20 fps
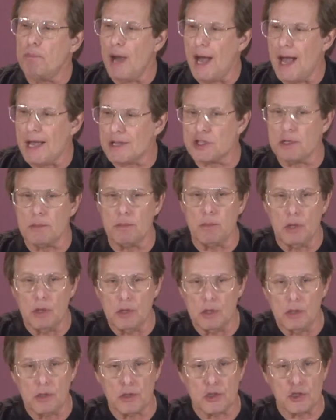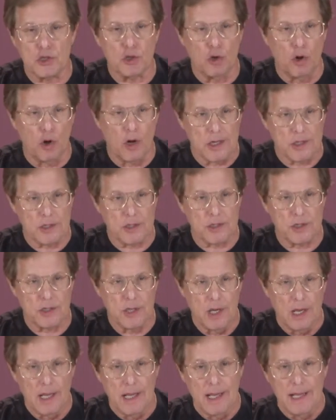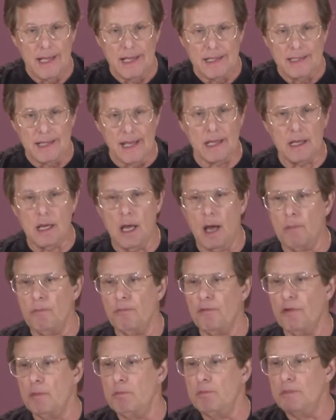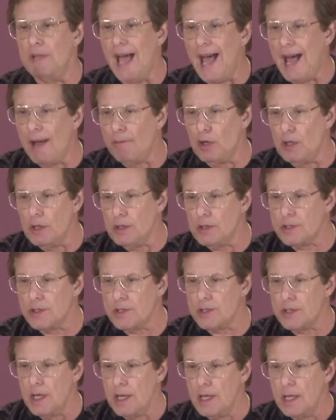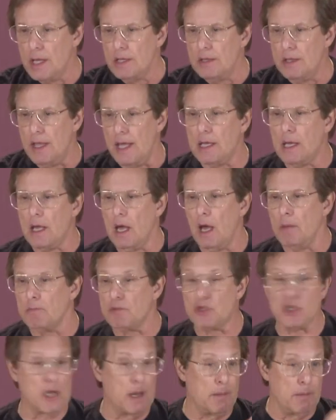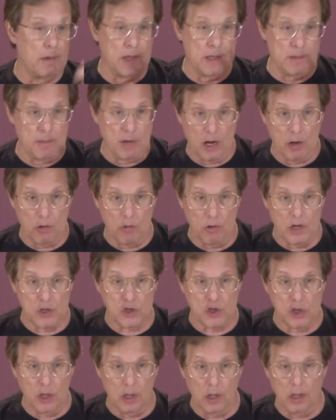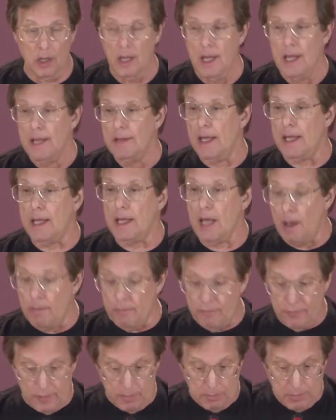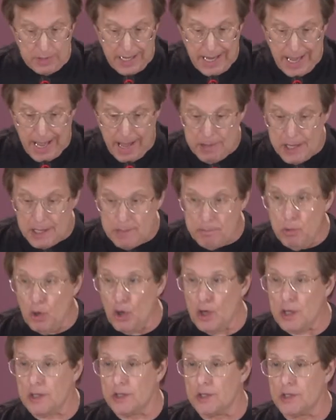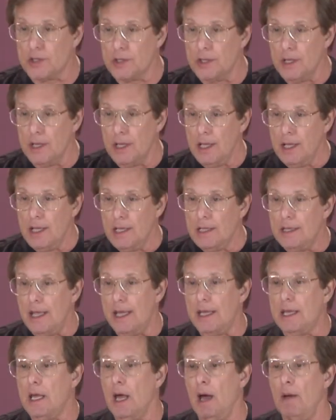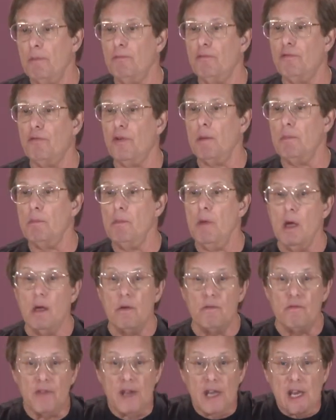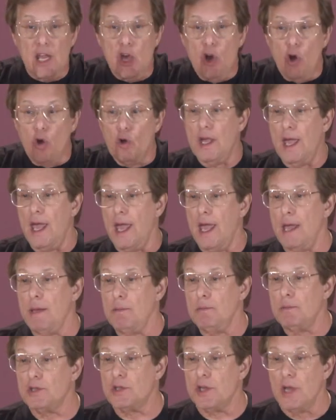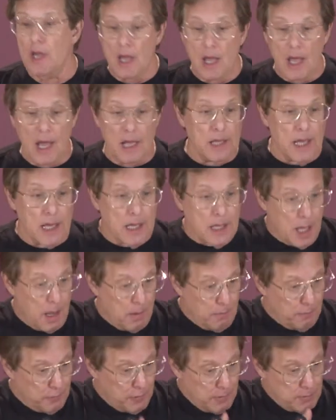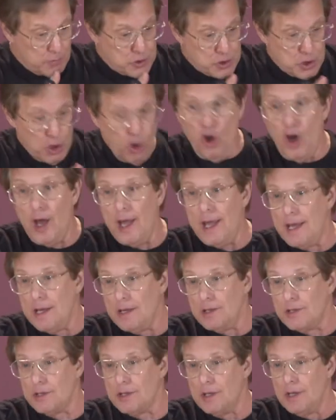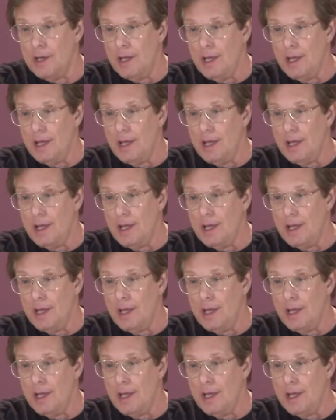possible source. They come from novels. Some of them are original. They come from comic books. They come from video games. And they come from toys.